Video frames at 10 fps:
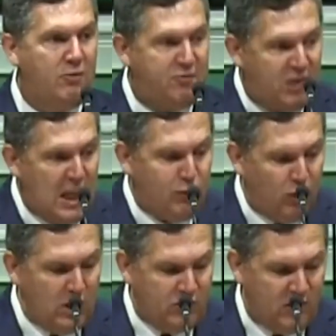
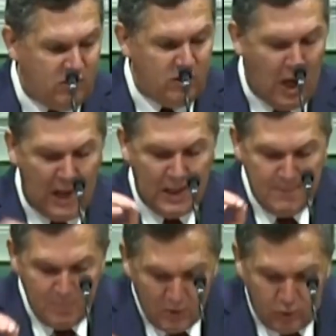Faithfulness is not
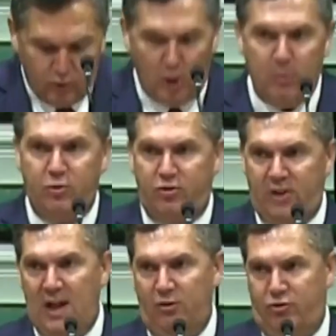
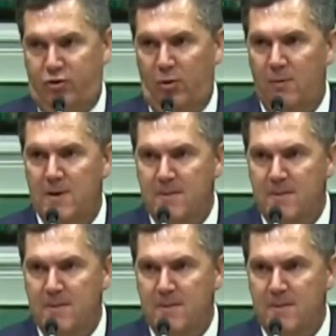circumstantial.